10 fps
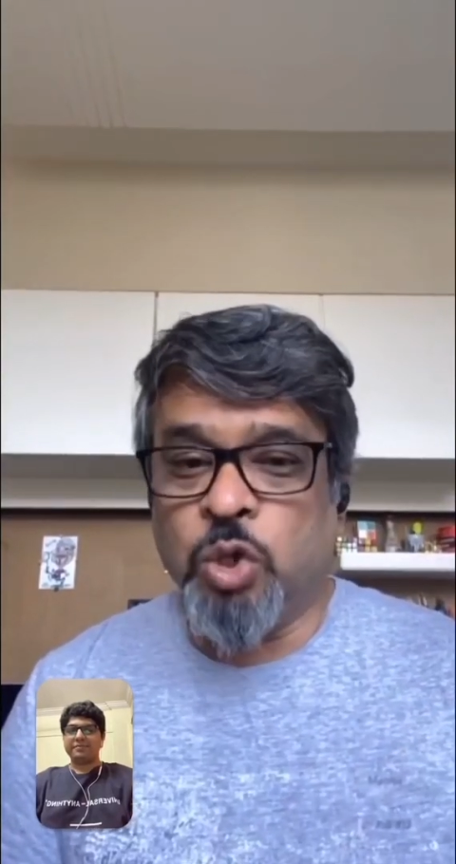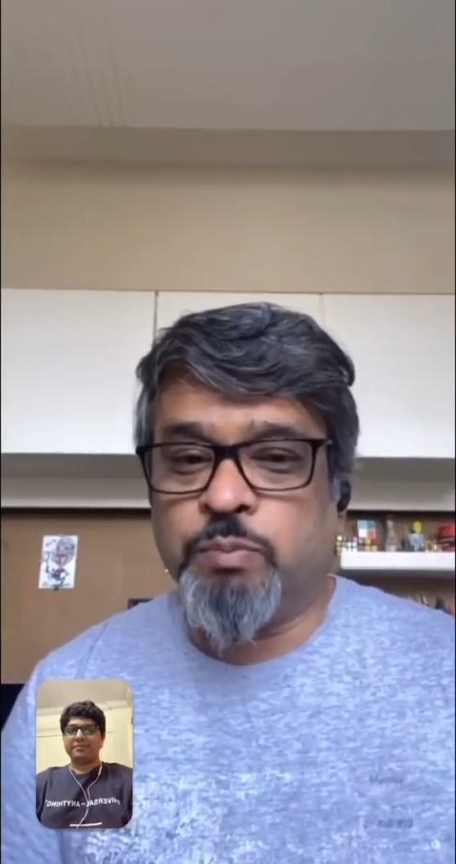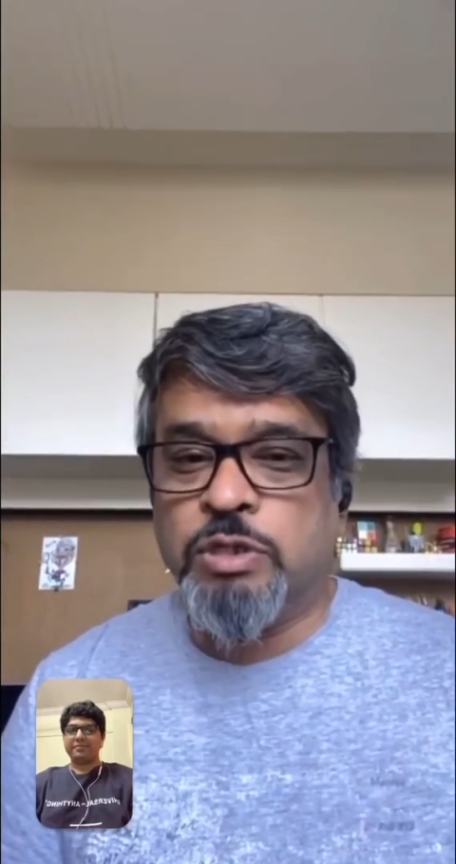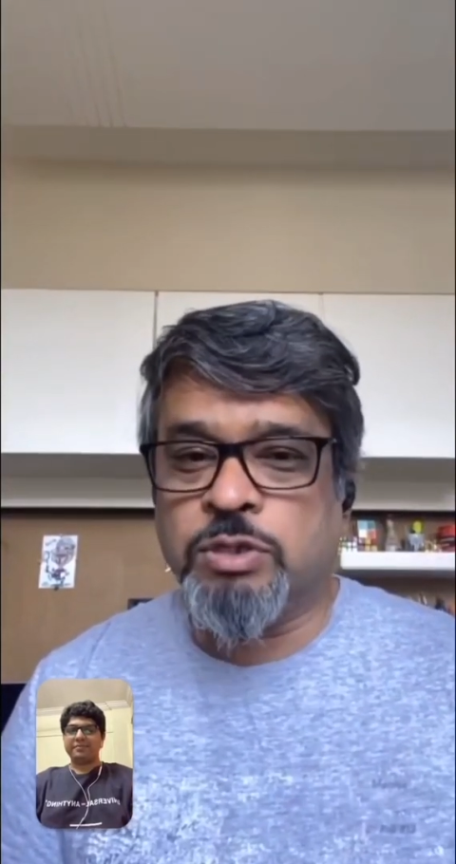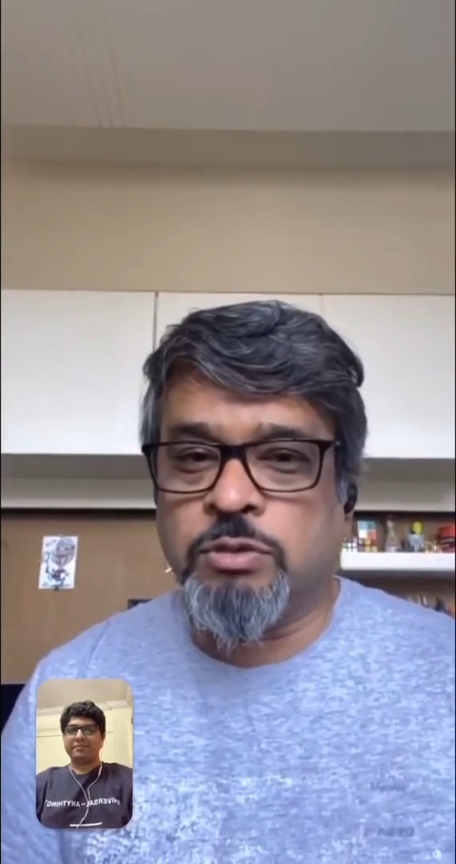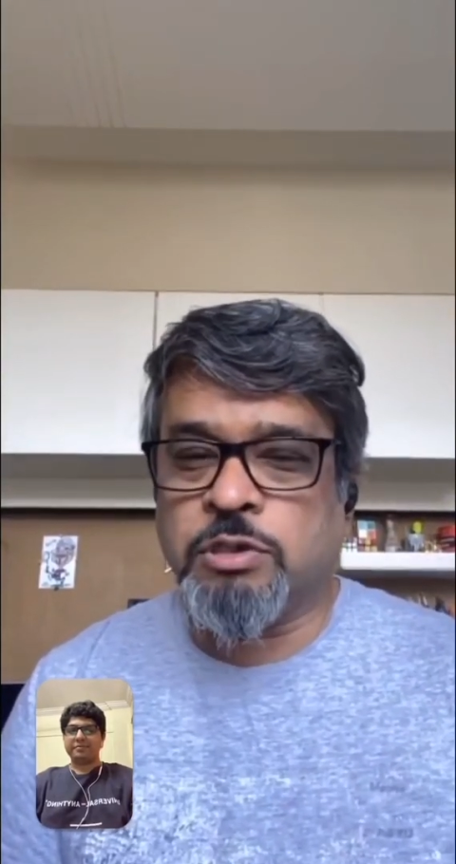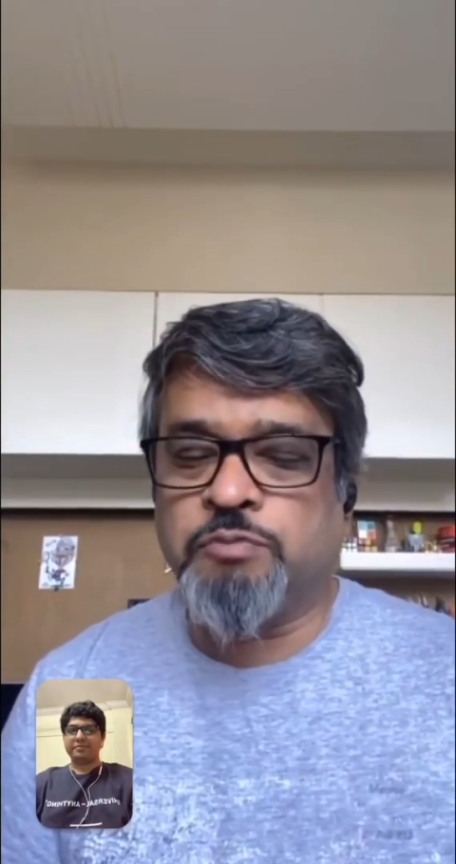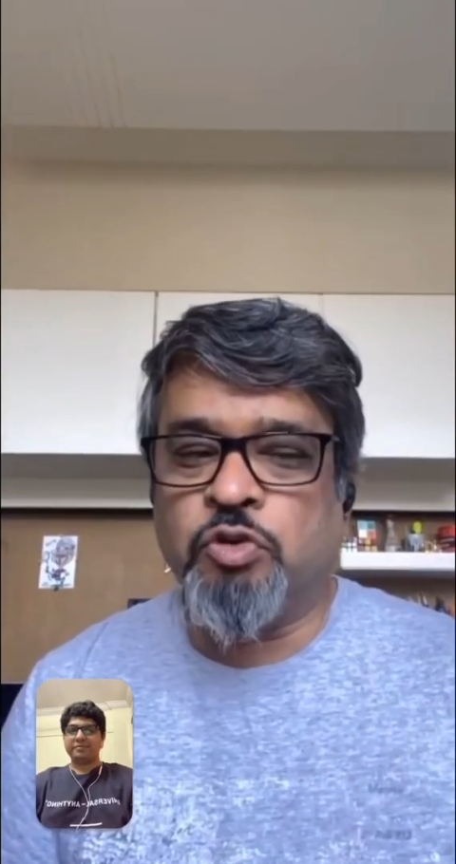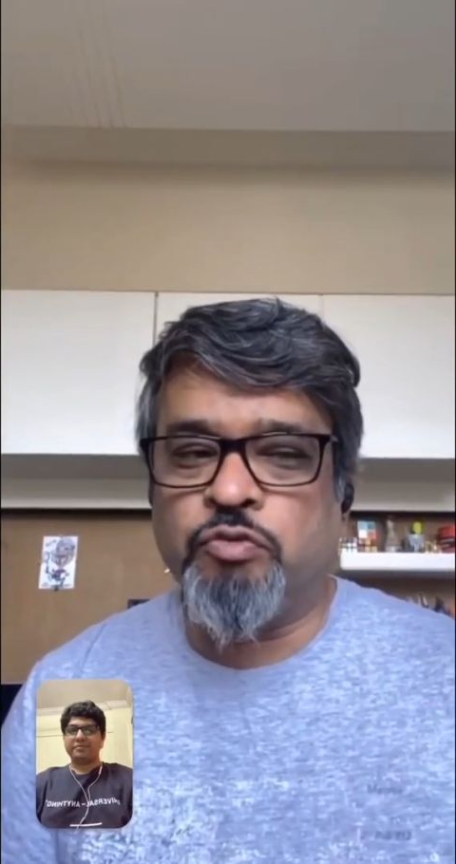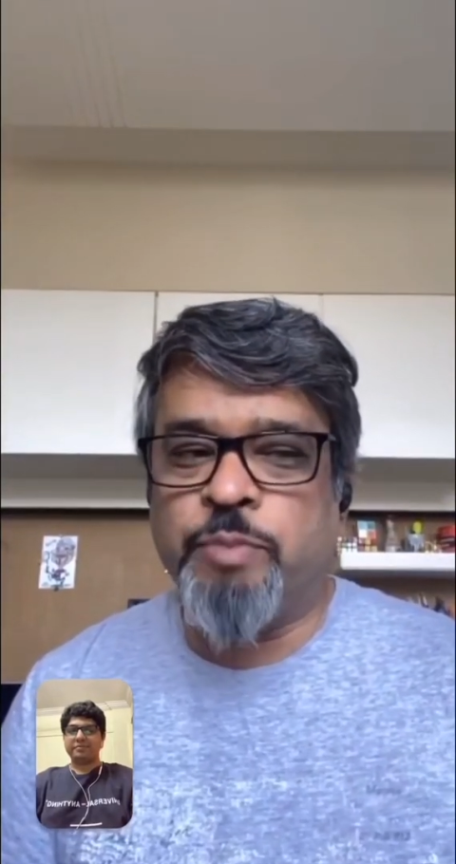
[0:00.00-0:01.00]
on,
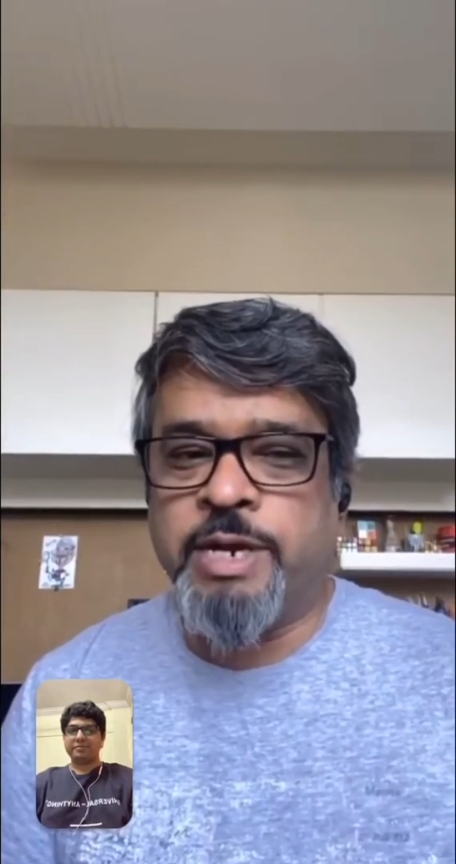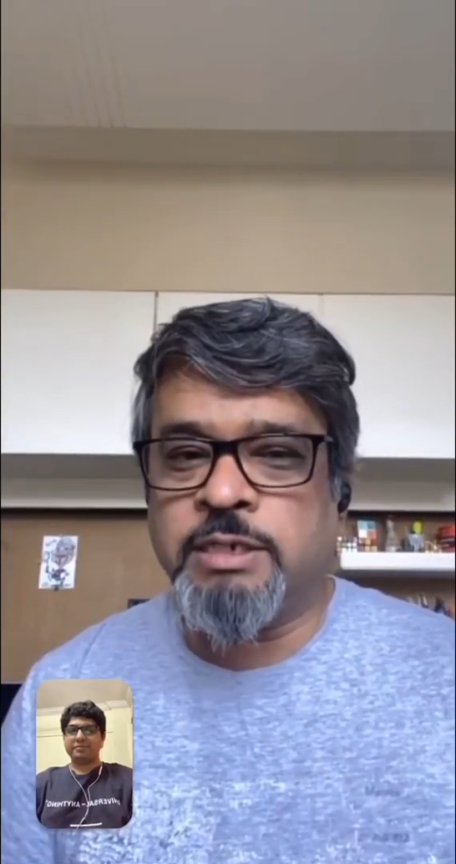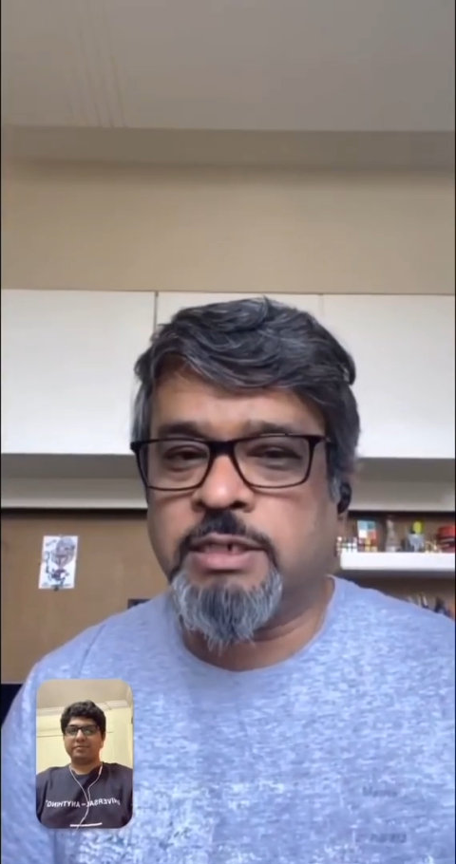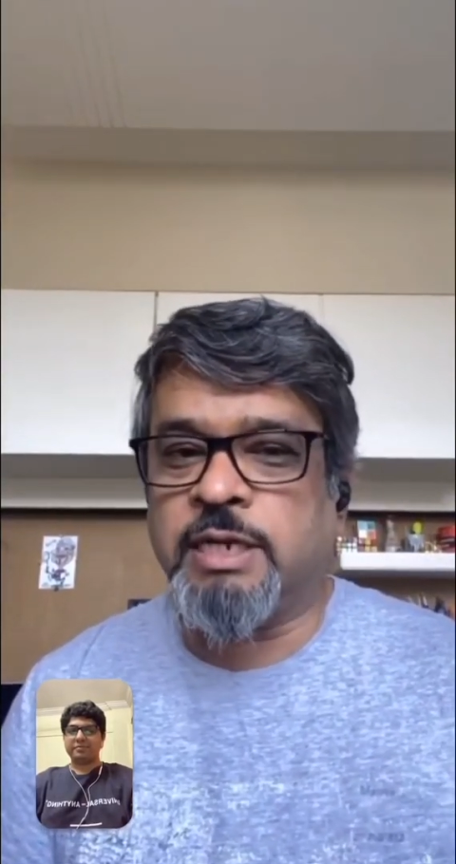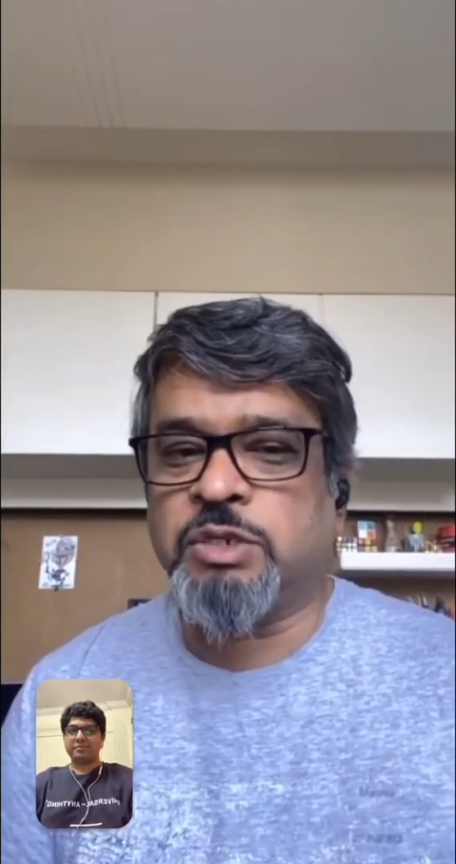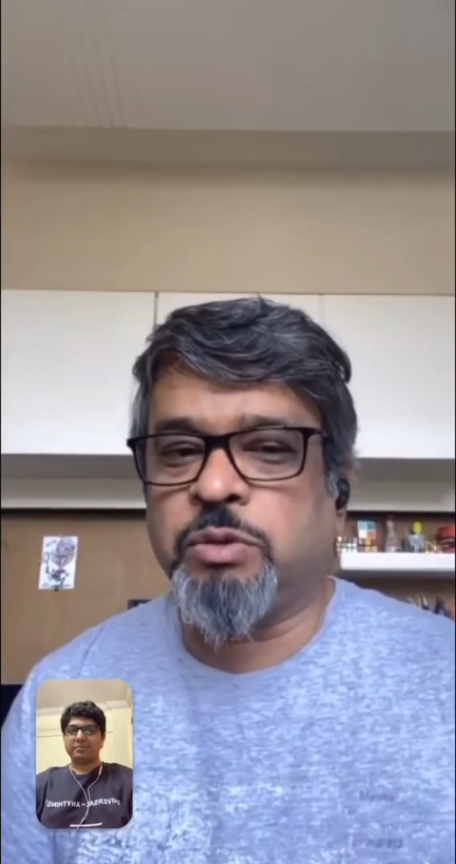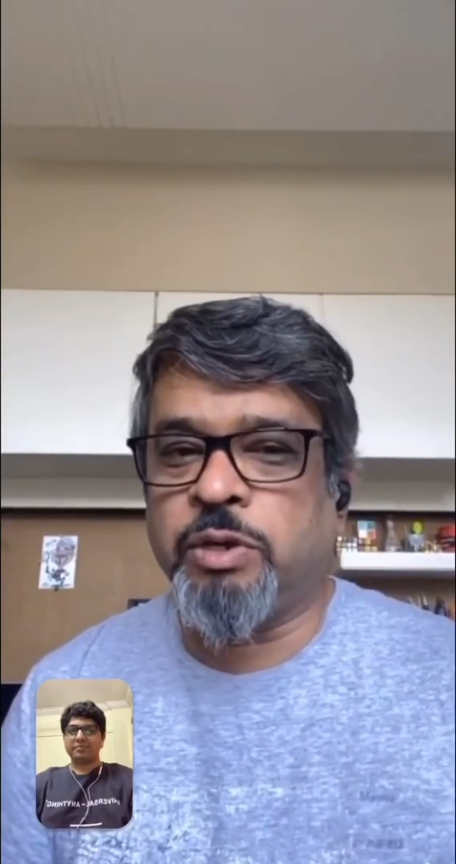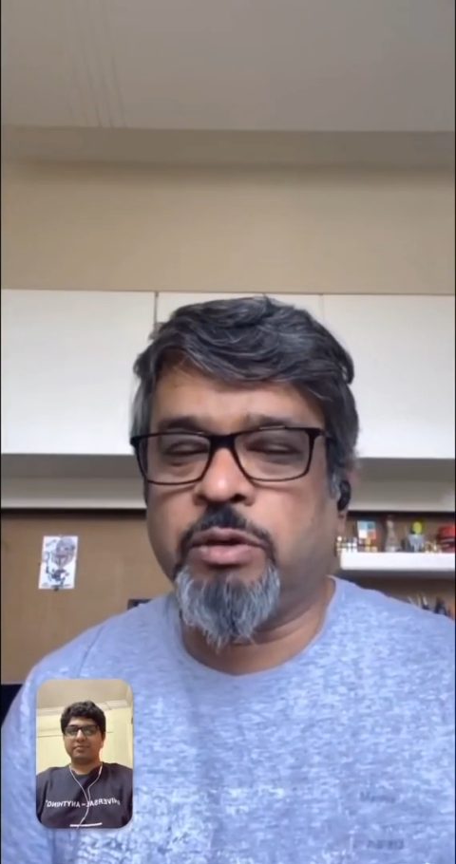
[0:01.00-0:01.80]
best